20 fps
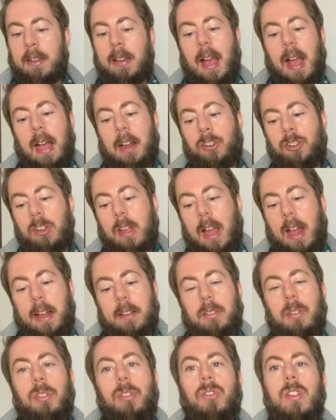actually
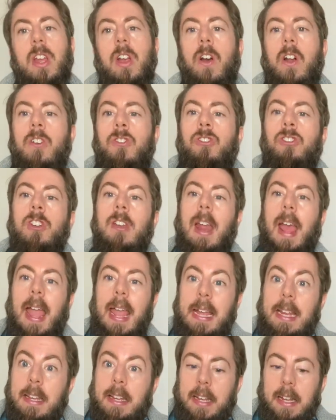has
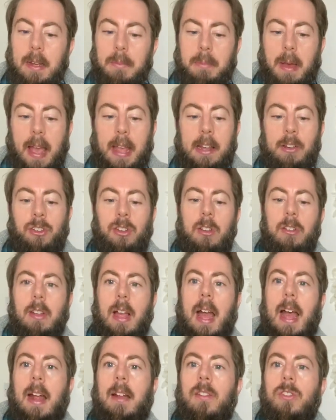318 pages
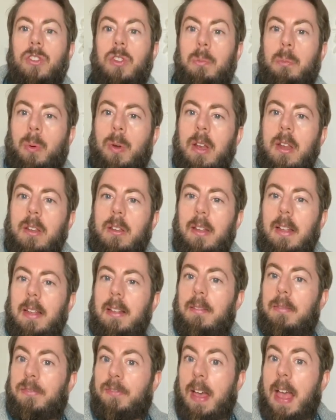and the print
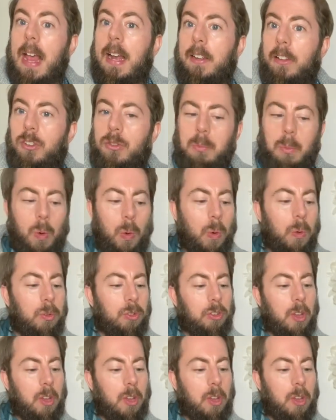is fairly small.